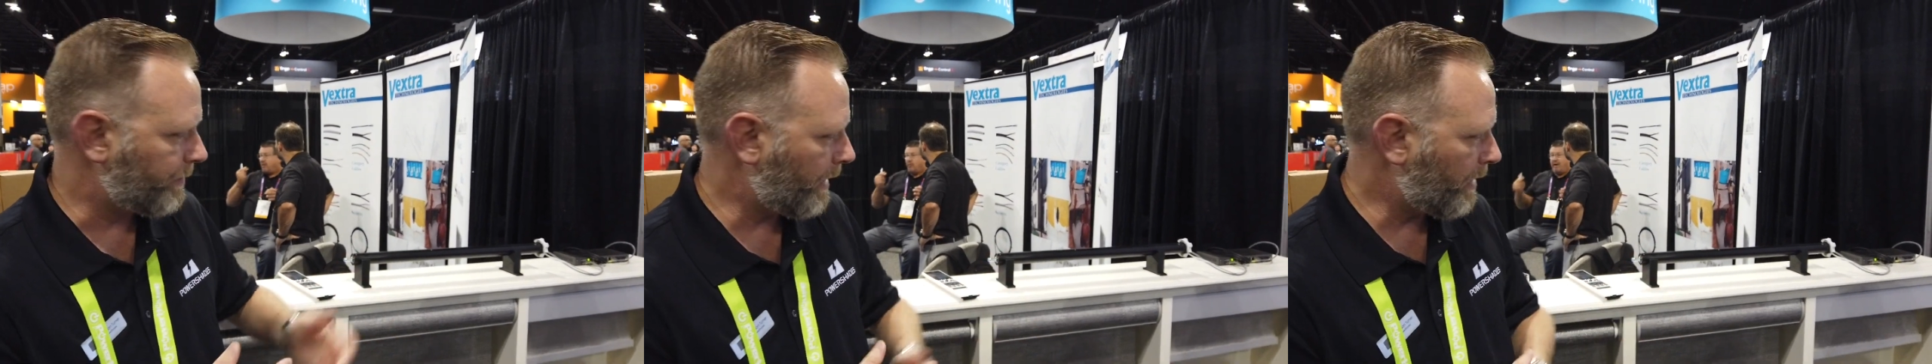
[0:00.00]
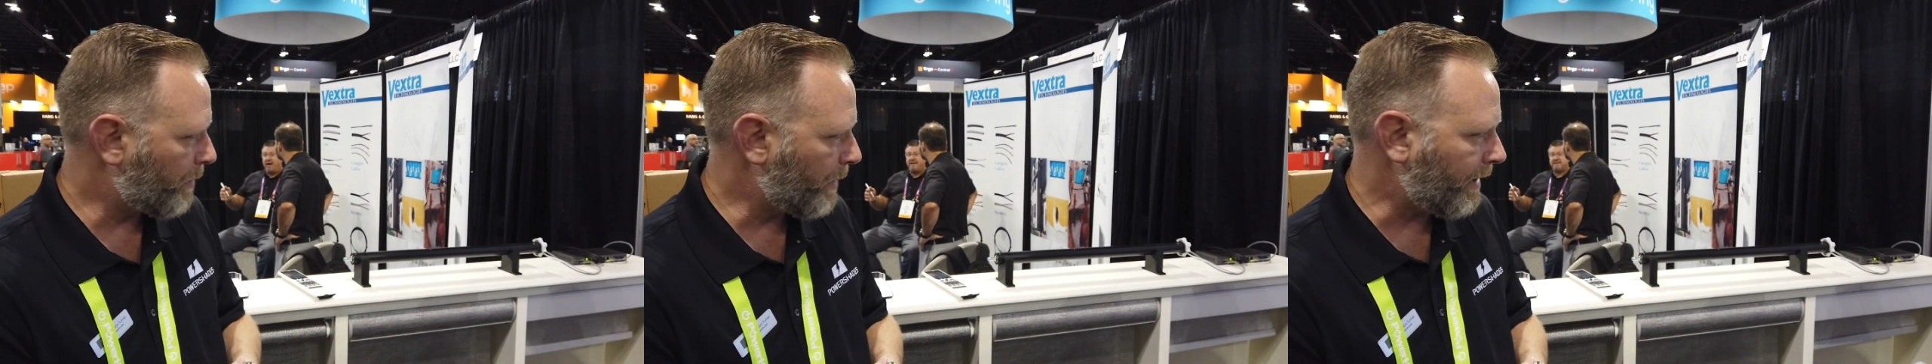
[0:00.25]

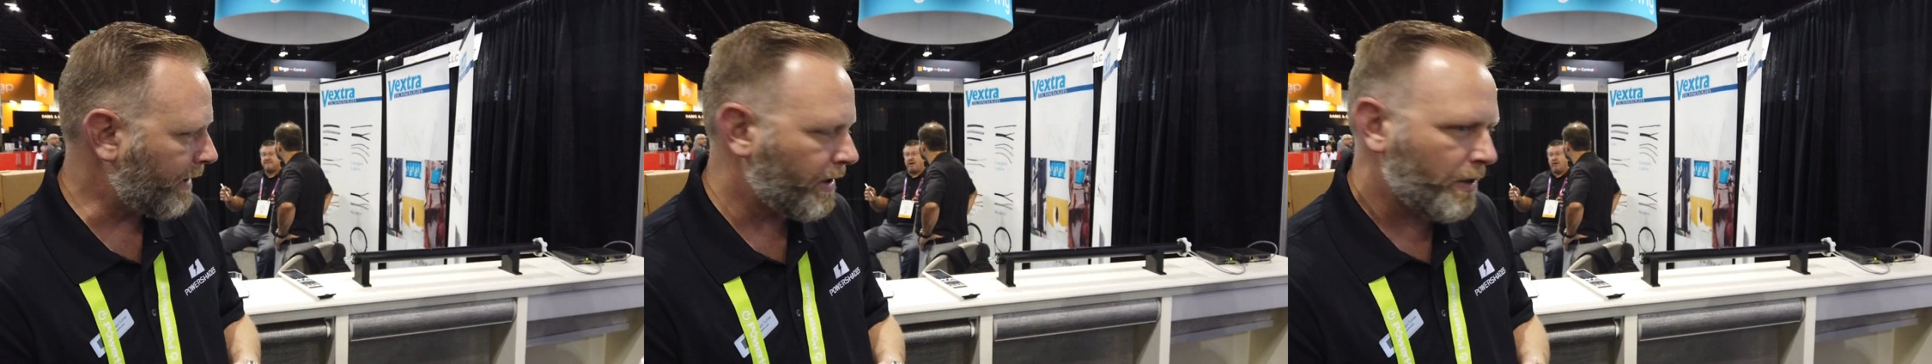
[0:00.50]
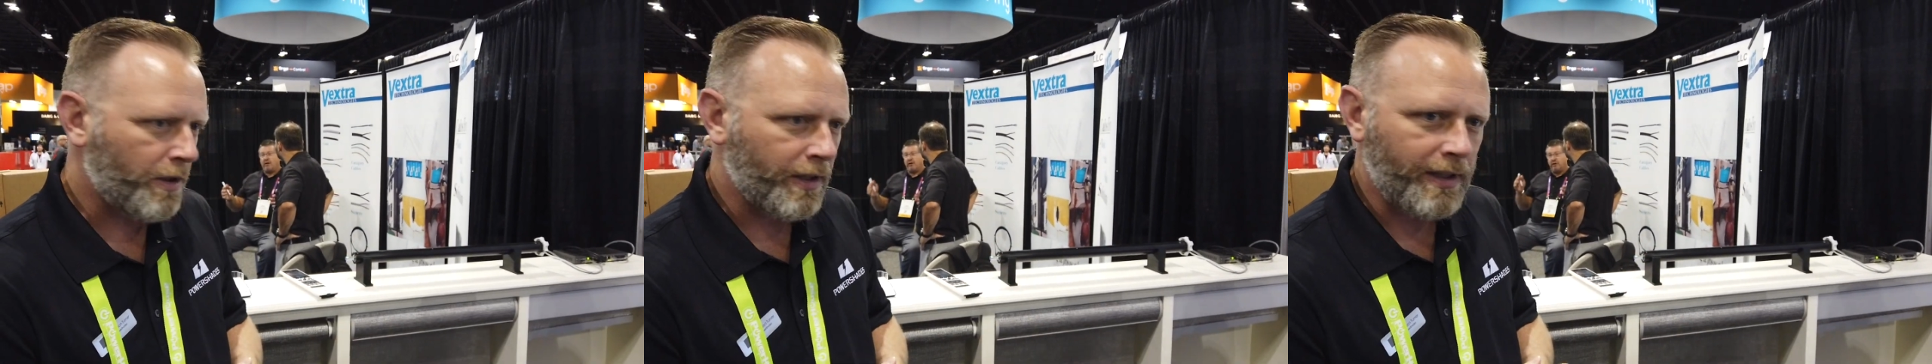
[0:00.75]
you know, really
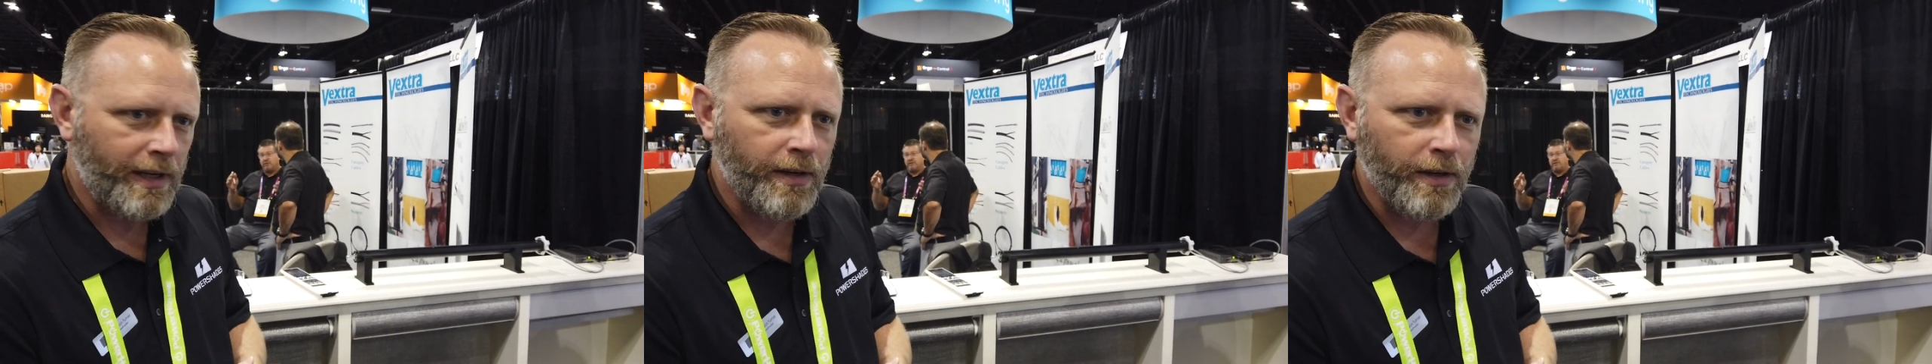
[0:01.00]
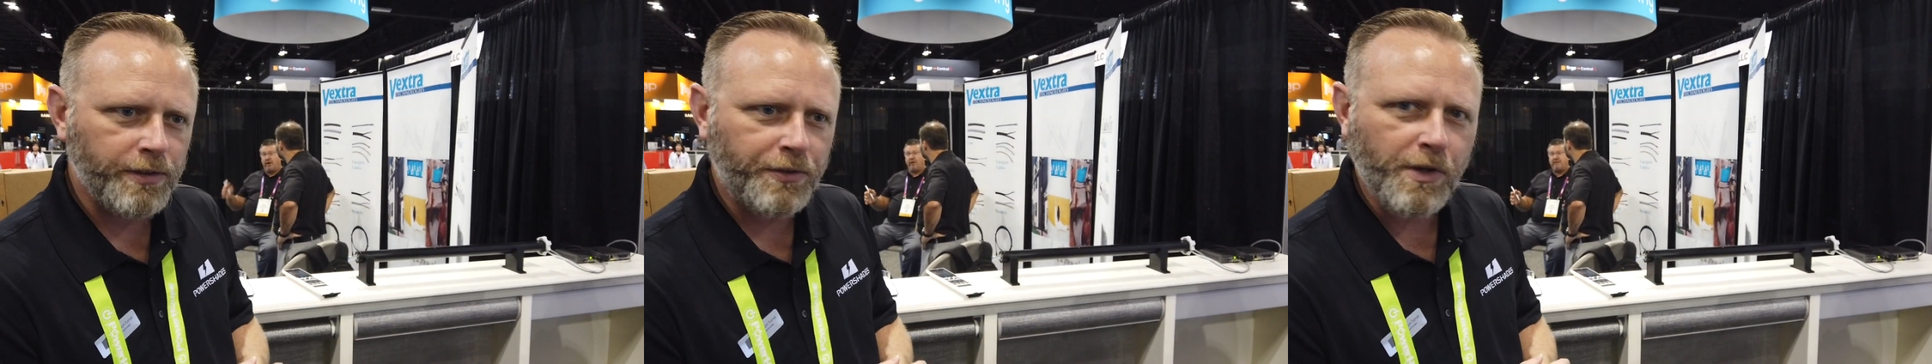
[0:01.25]
go a
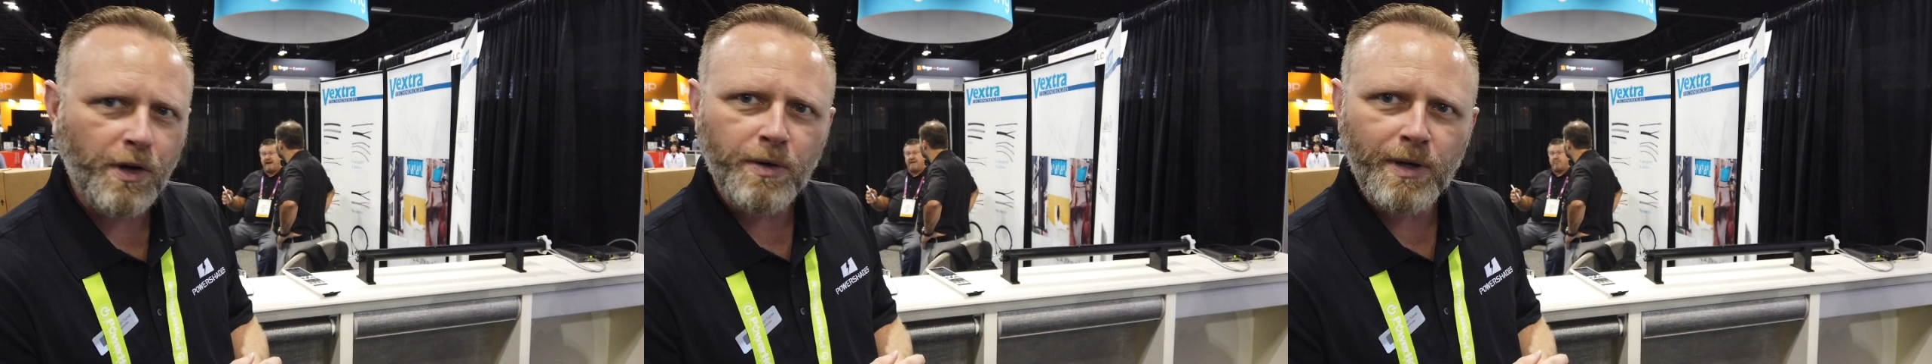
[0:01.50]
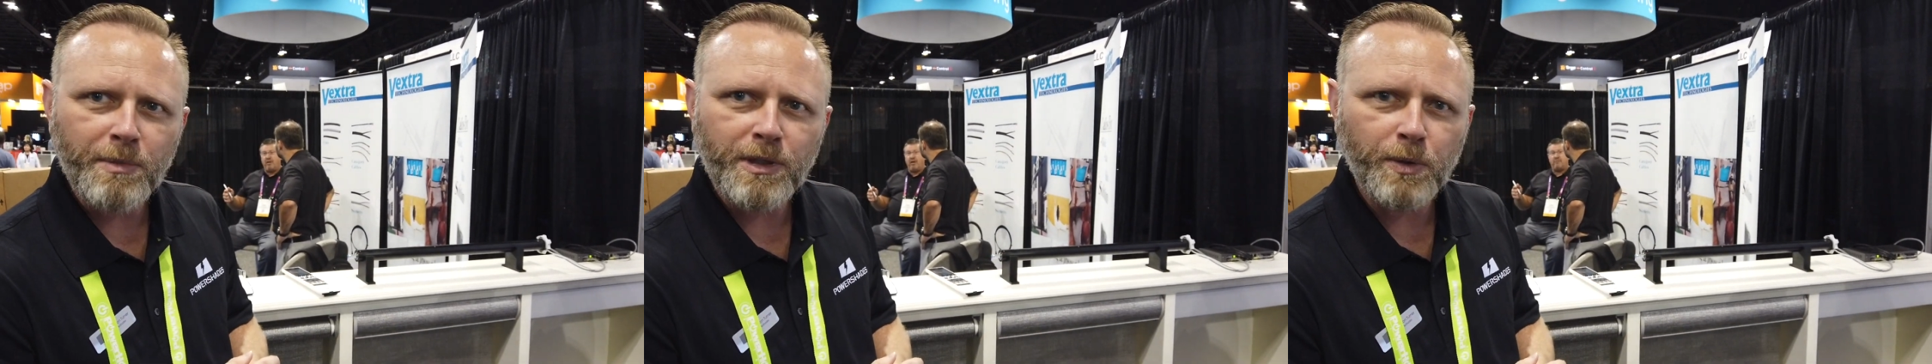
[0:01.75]
year or
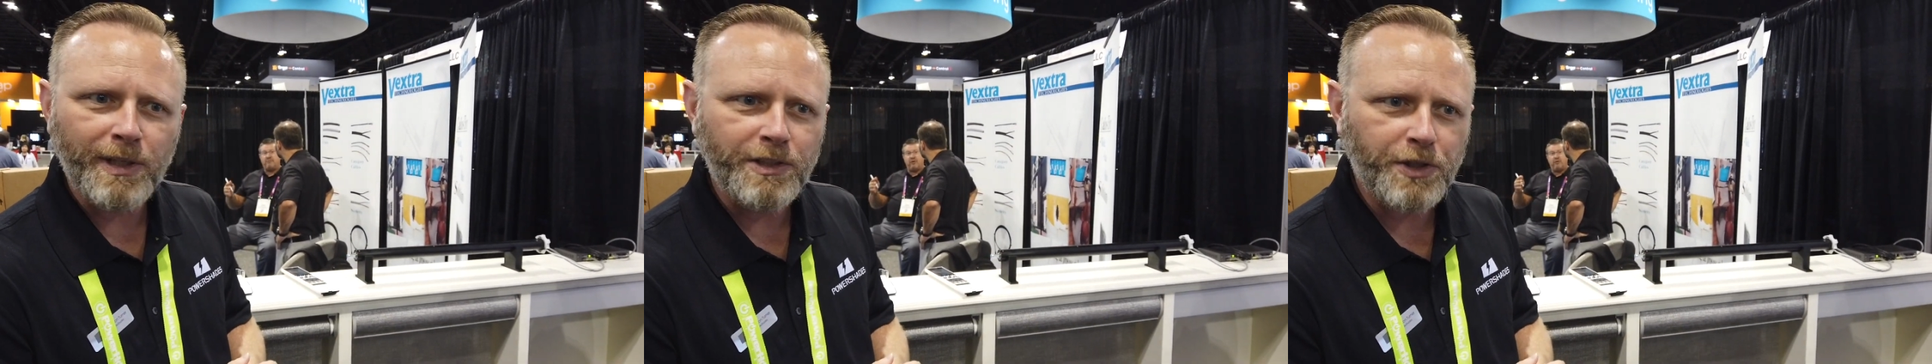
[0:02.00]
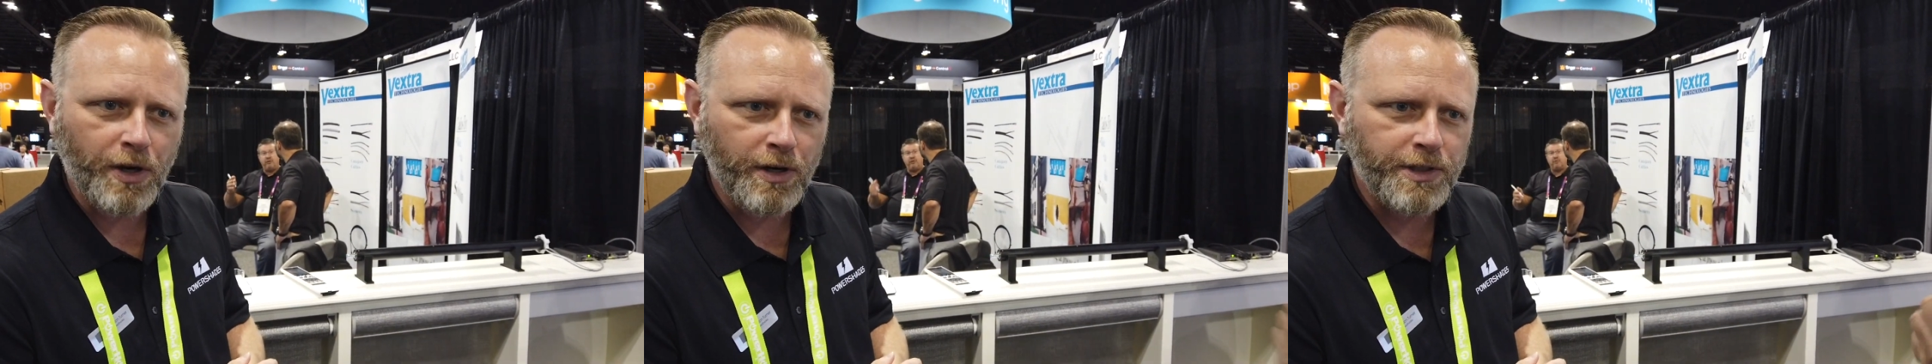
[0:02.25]
so in
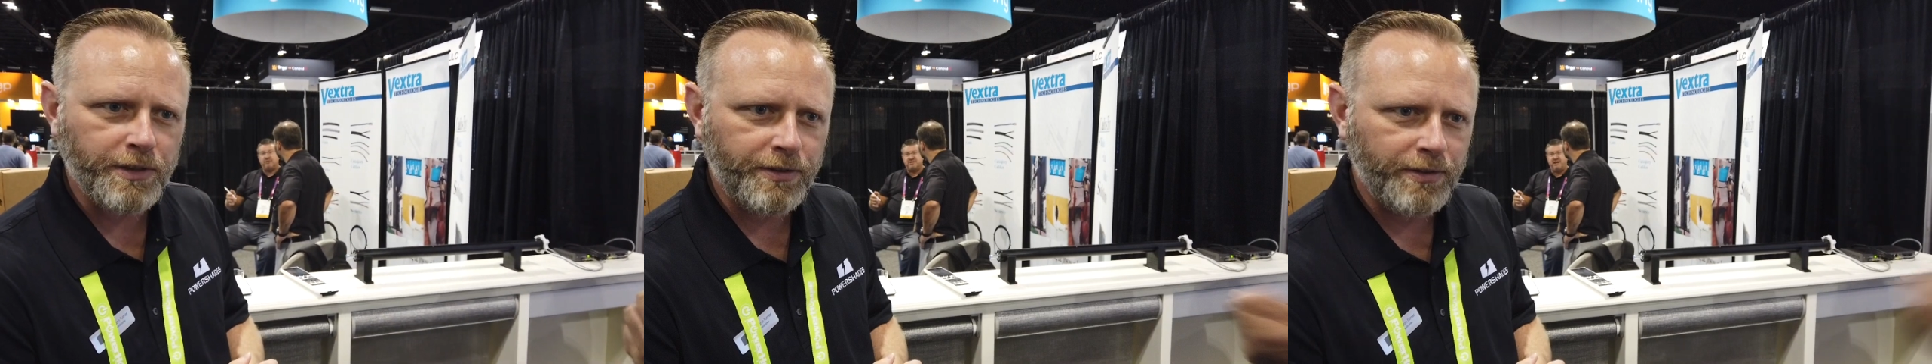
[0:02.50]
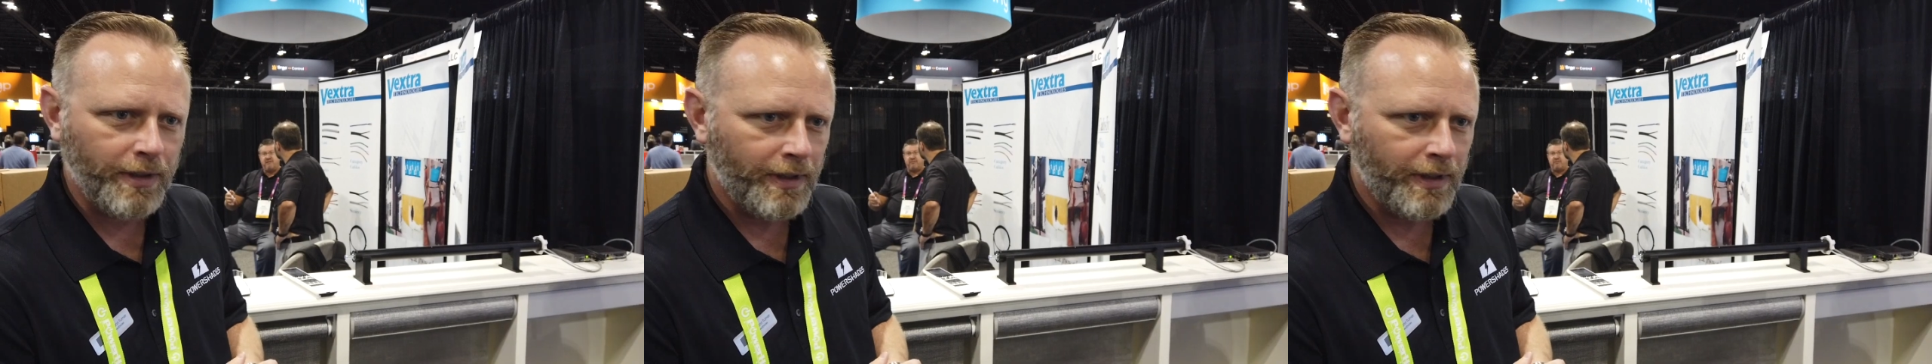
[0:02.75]
between charges.